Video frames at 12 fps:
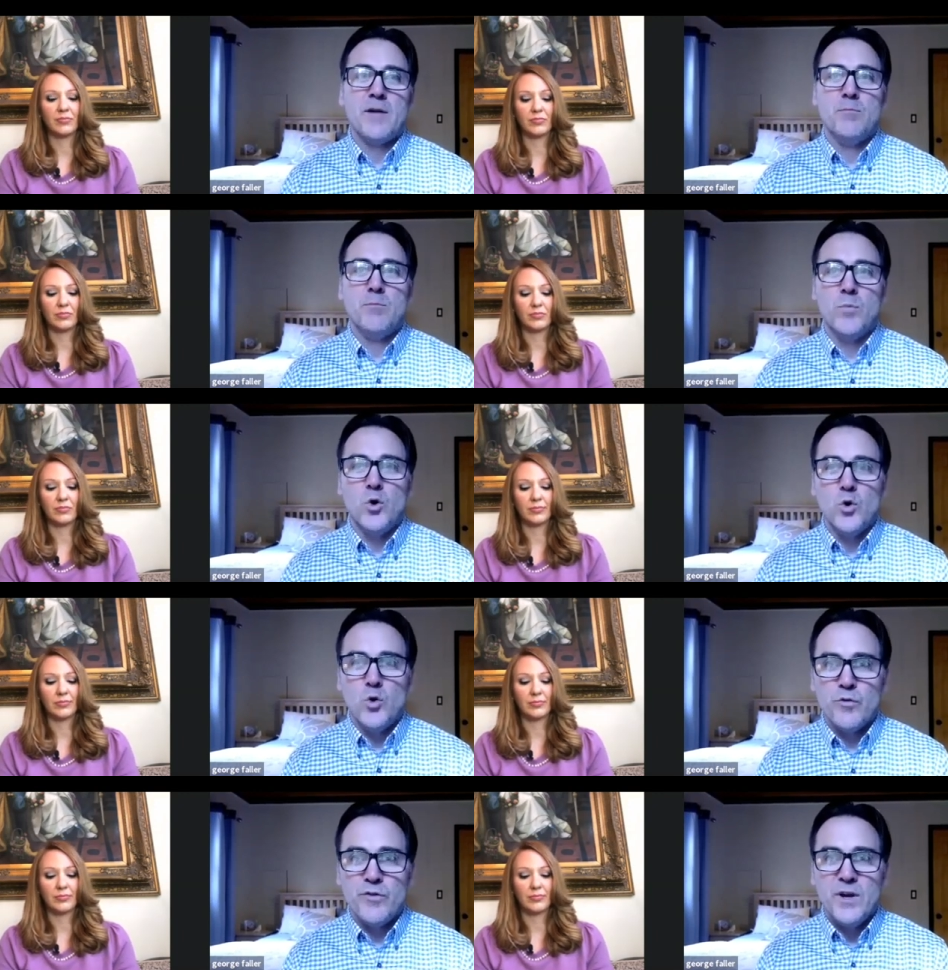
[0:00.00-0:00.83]

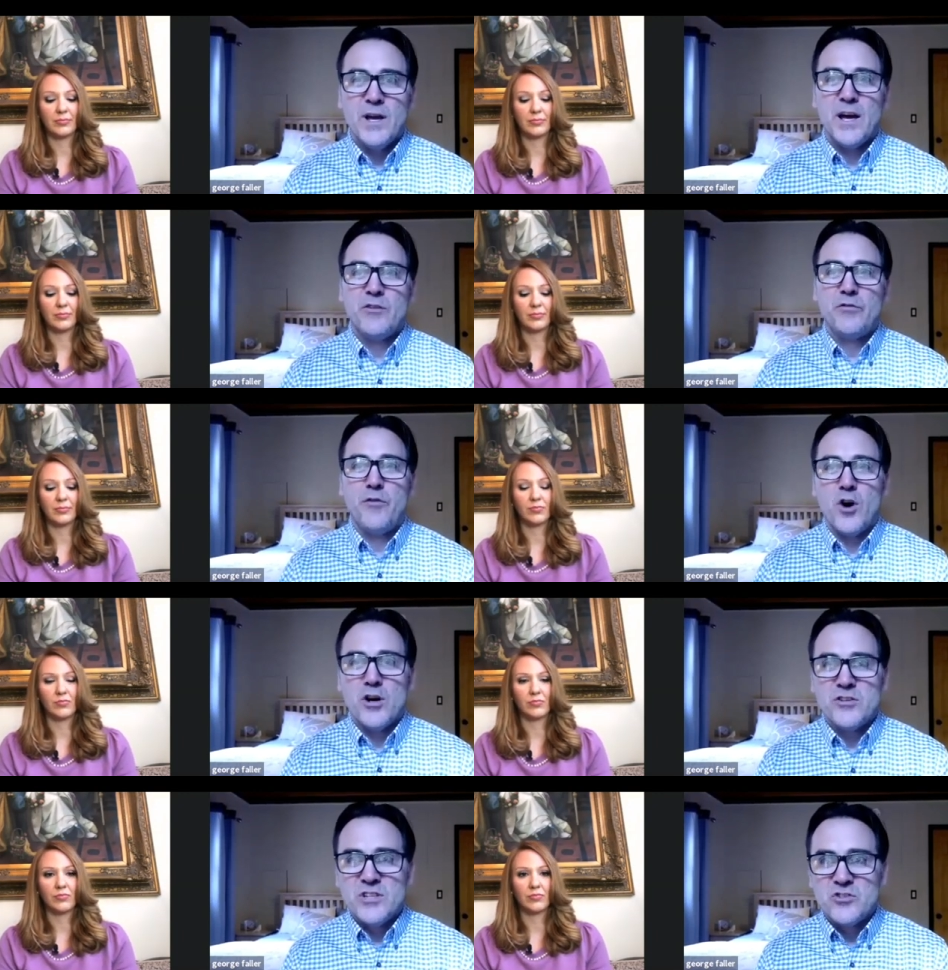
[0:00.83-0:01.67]
Speaker 1: move as
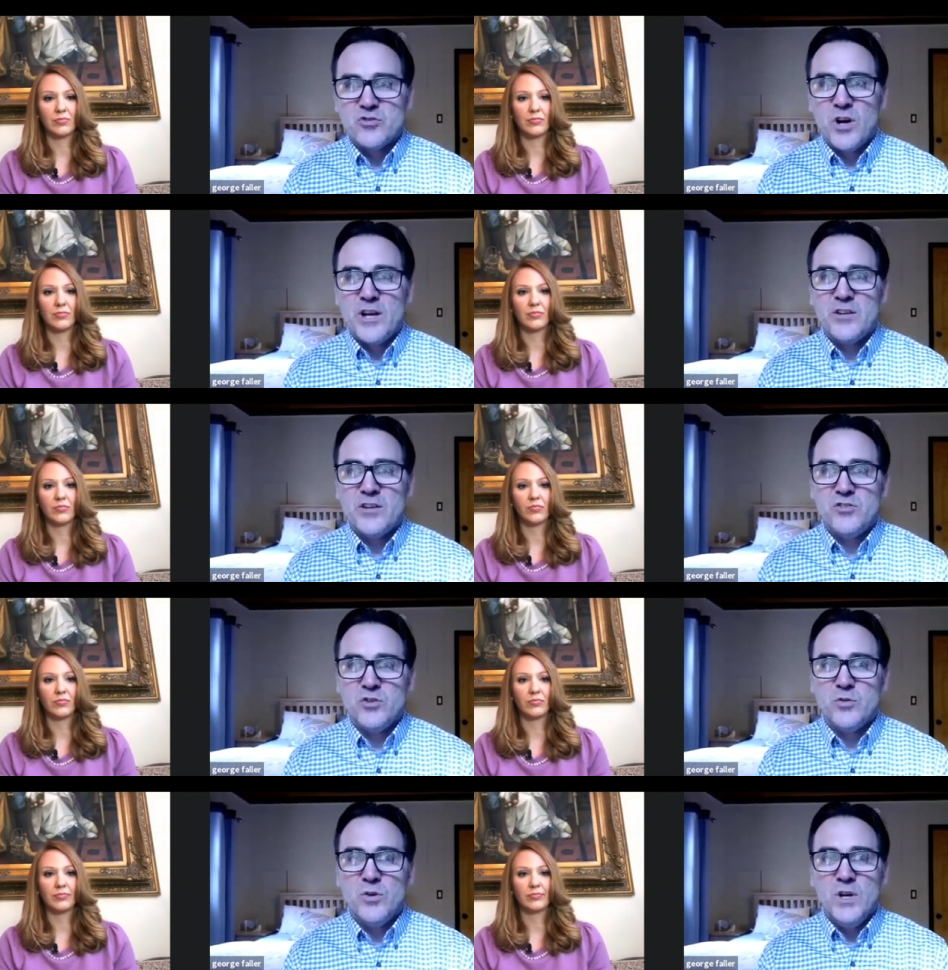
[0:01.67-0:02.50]
far as they're trying
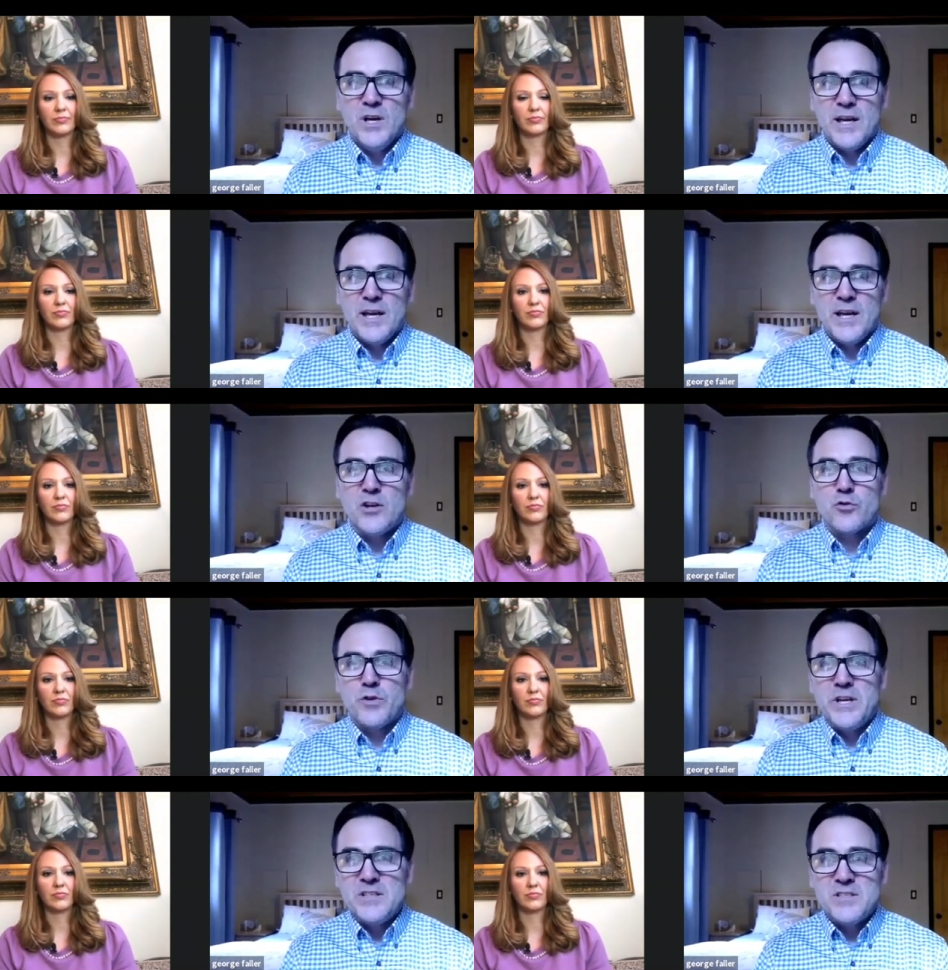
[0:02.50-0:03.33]
to
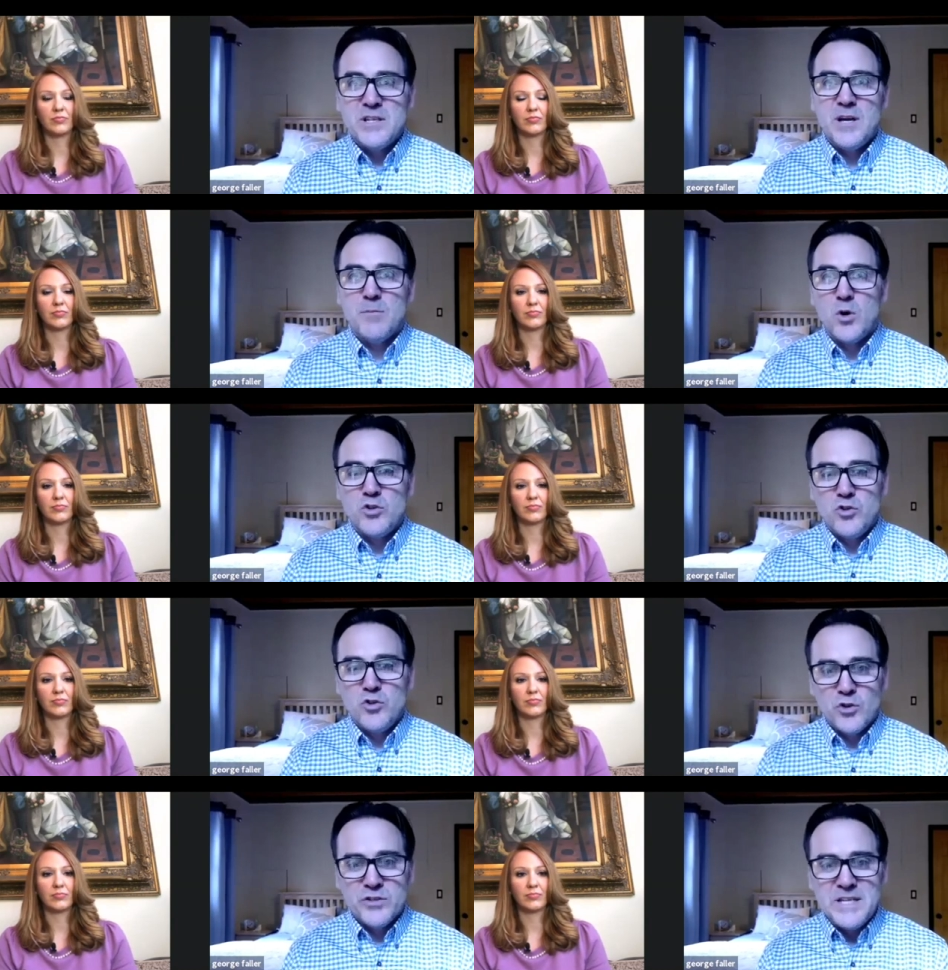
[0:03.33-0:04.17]
increase the
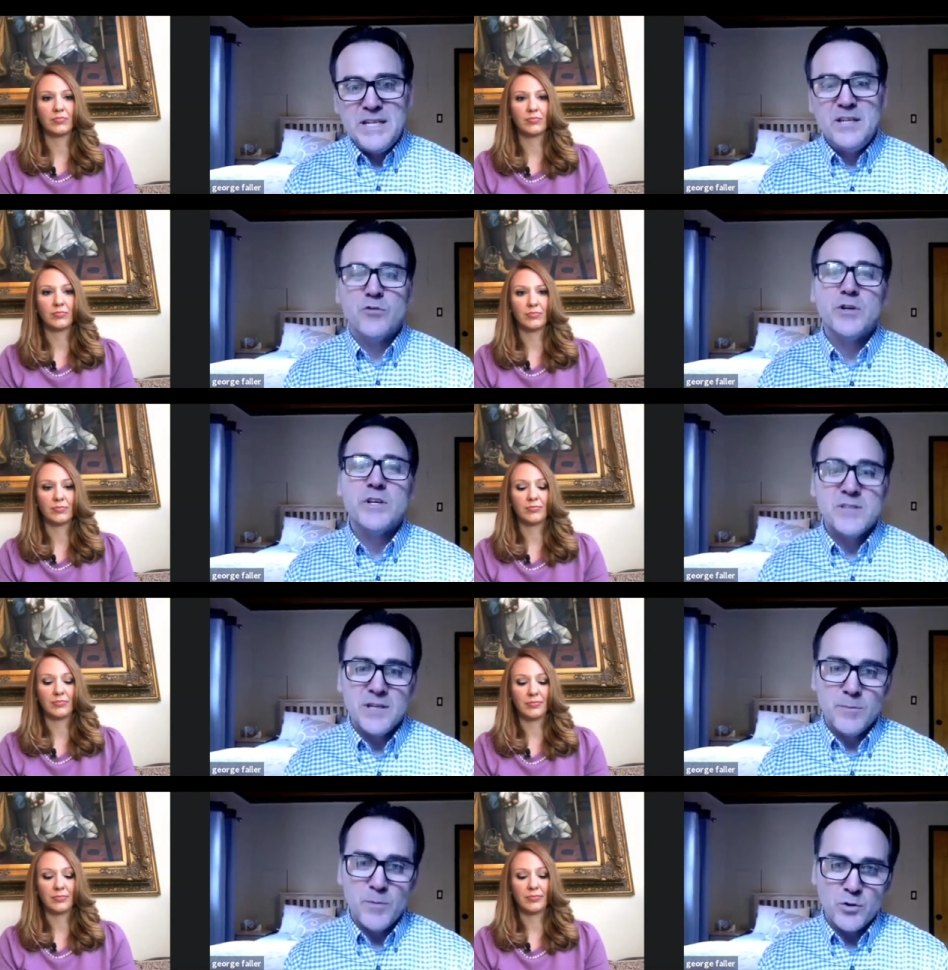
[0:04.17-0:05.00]
emotion or decrease
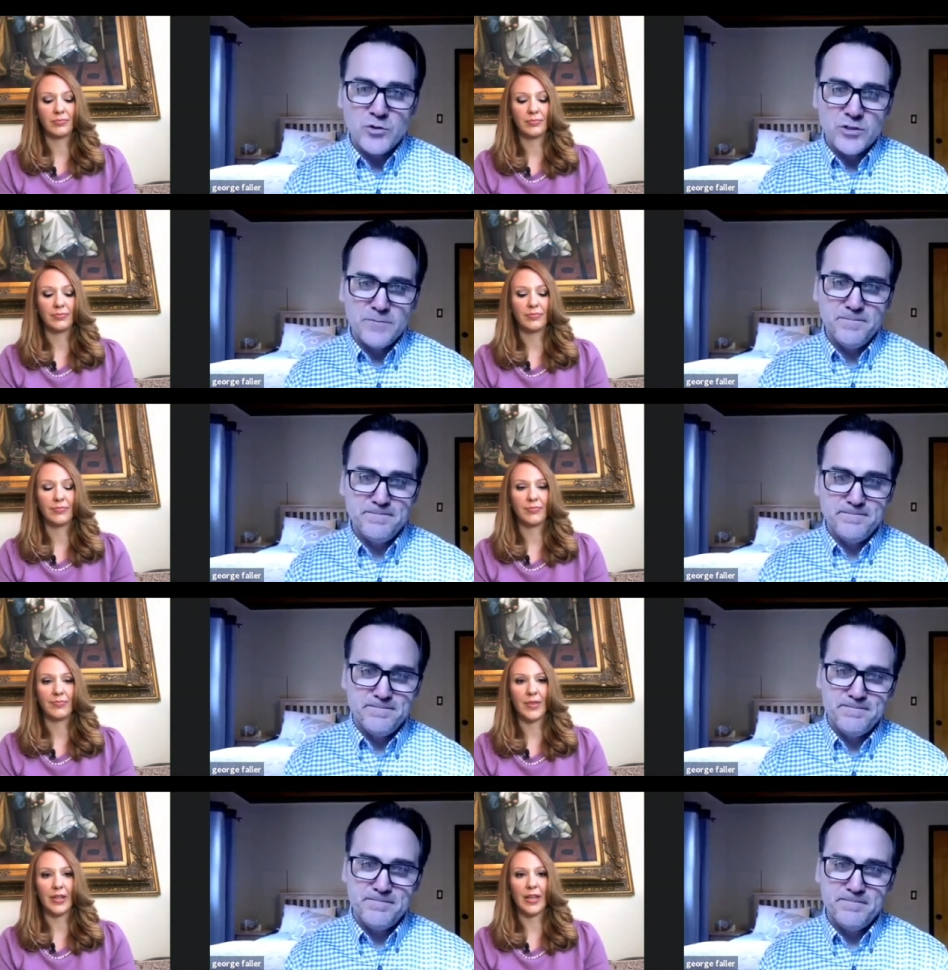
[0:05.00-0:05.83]
the emotion.
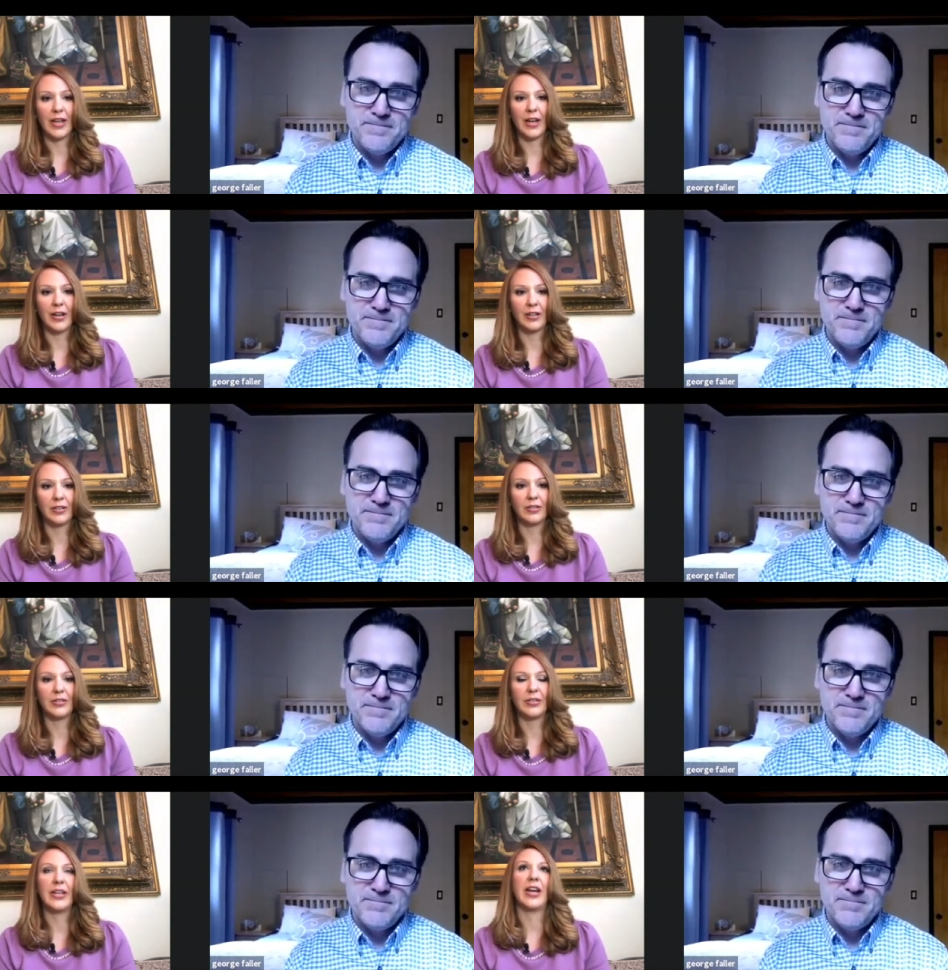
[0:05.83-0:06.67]
Speaker 2: Yeah,
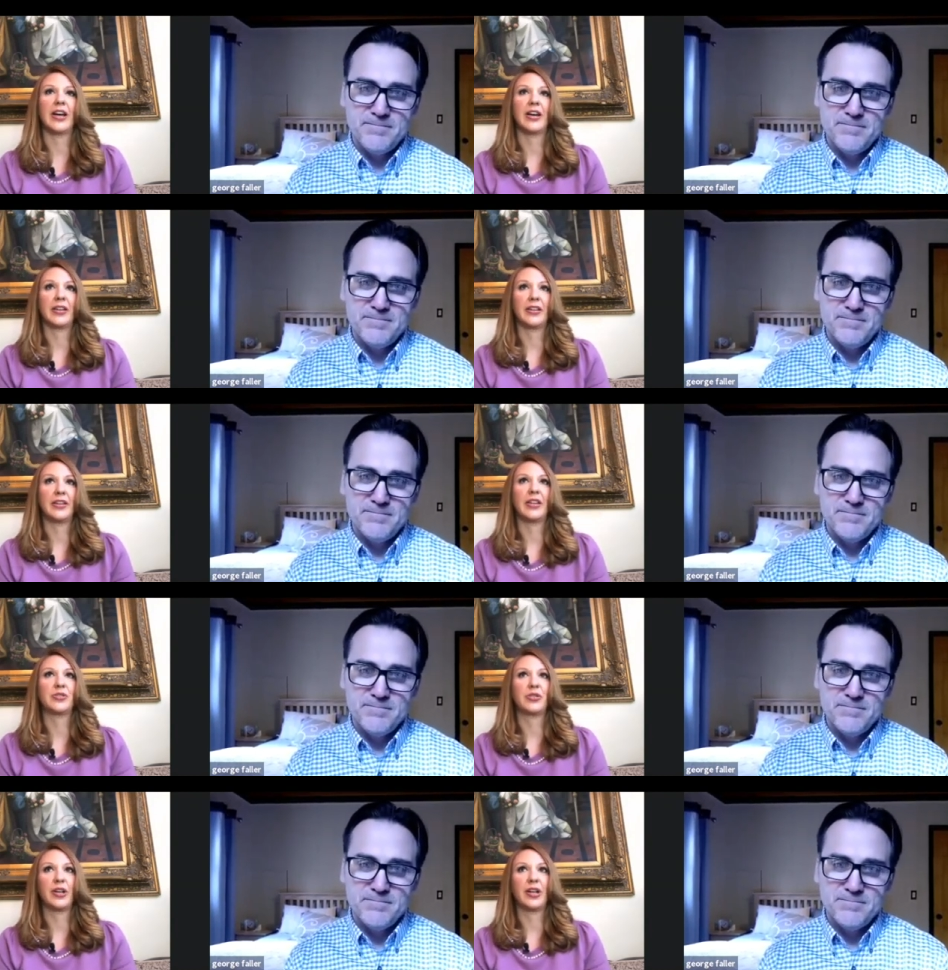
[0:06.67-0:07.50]
yeah,
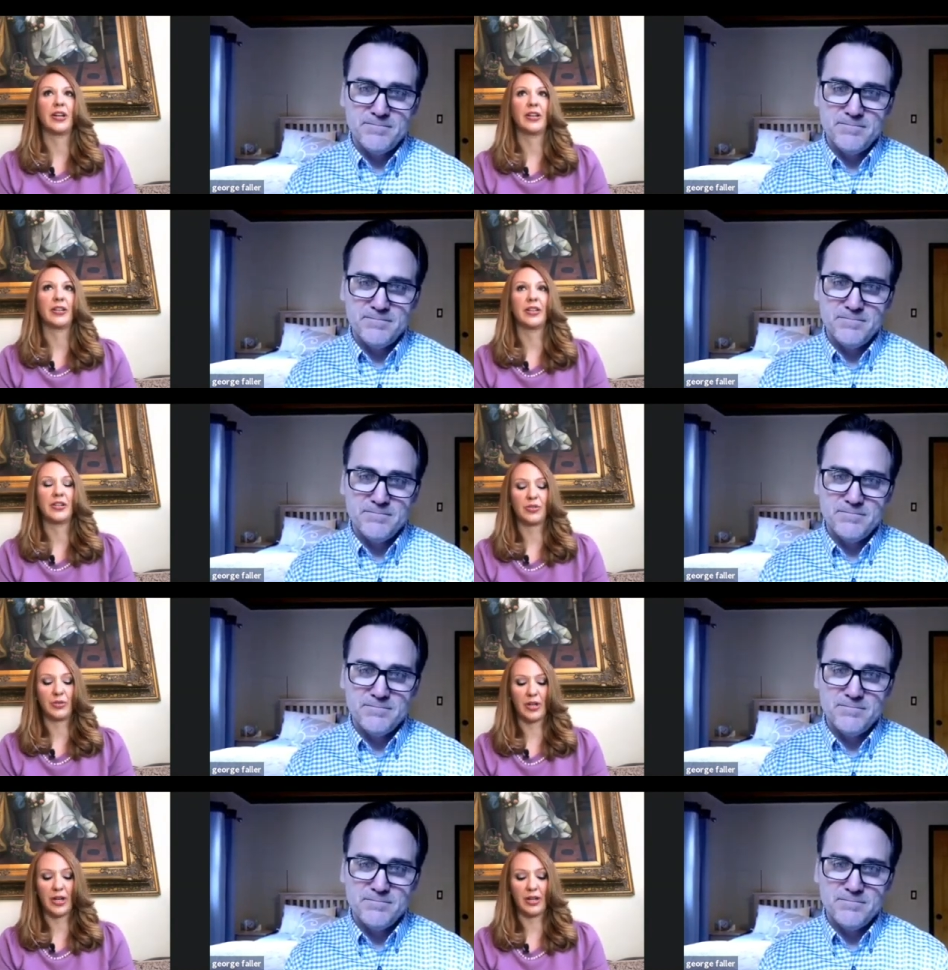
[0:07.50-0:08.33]
that's right.
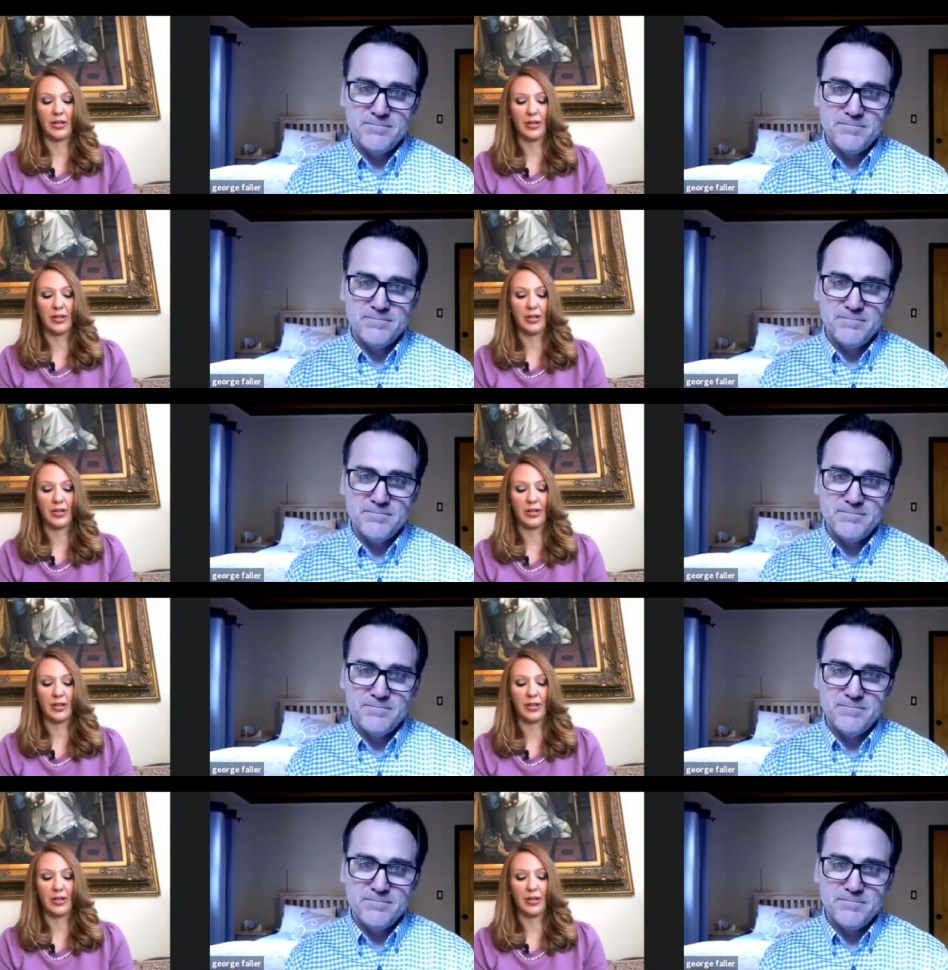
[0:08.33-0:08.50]
That's right.